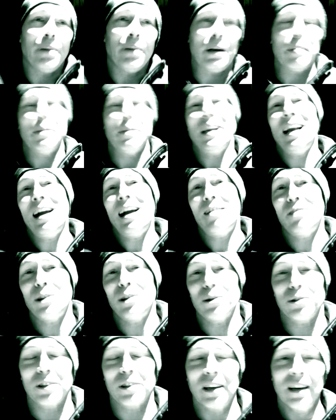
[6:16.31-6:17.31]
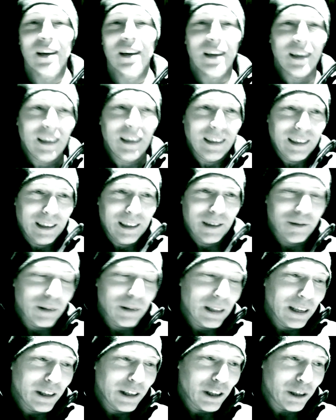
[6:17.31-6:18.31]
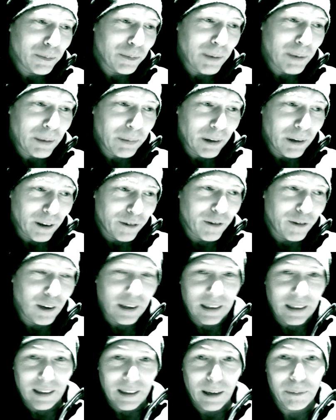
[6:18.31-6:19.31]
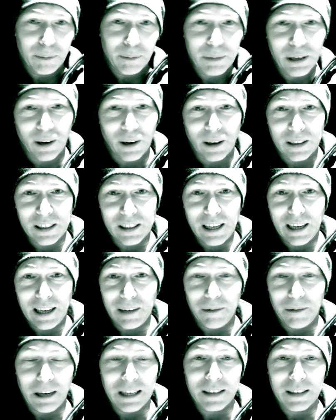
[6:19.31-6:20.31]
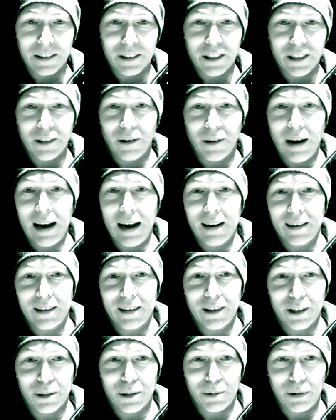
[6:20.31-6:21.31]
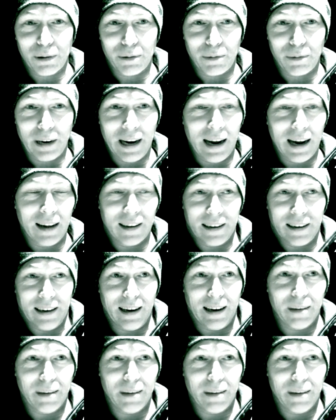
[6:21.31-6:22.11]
But I mean, half those religious people are fucking libtards anyway. They're so out of touch with reality.